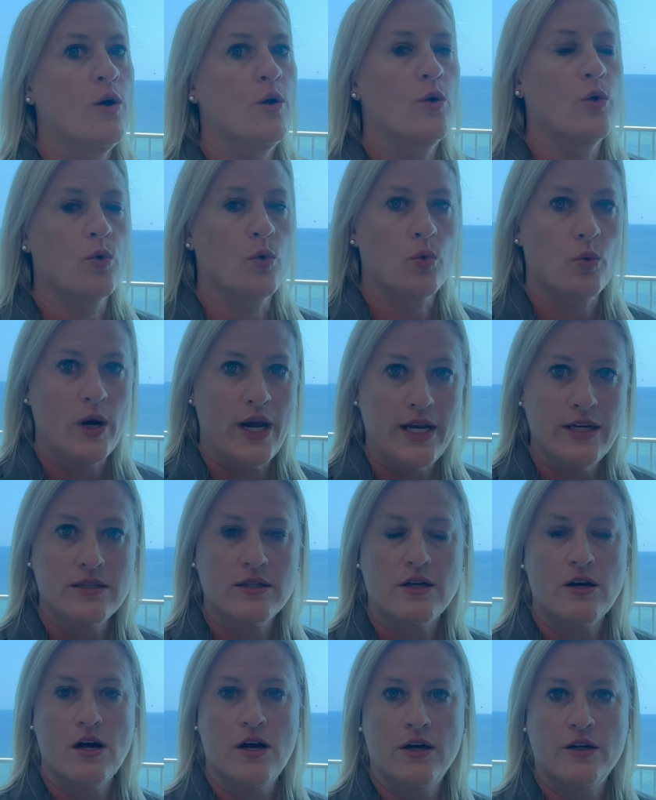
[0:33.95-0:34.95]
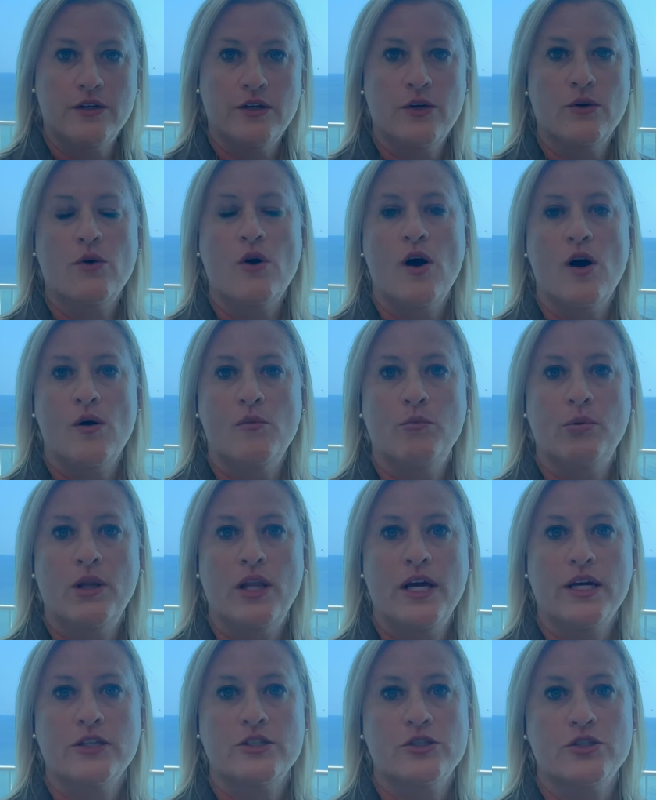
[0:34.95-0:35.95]
Great condo
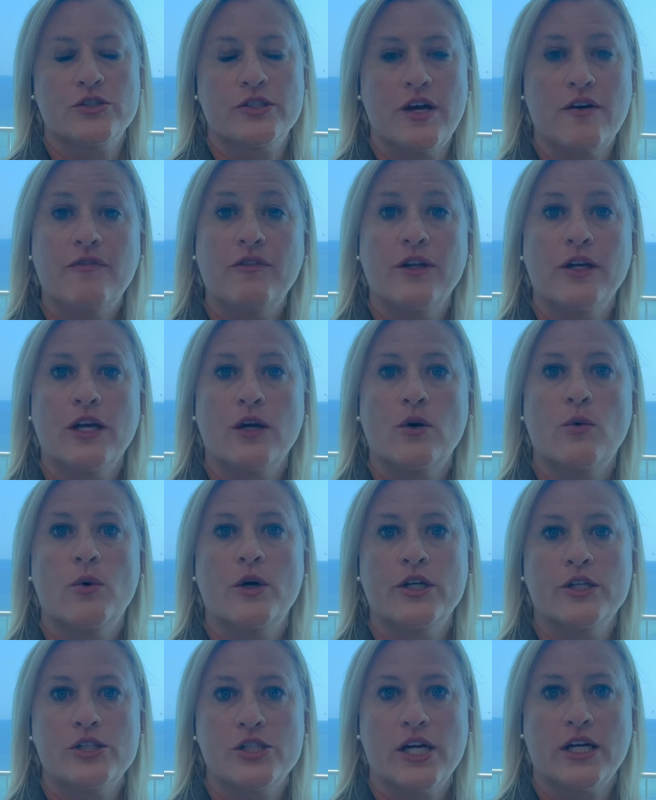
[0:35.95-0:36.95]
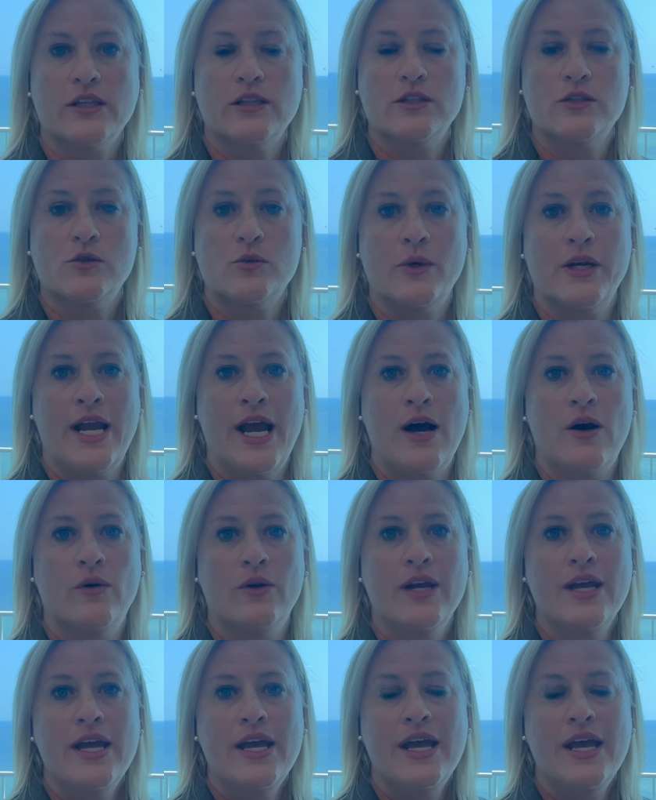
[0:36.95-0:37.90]
complex. You're definitely going to want to check this one out.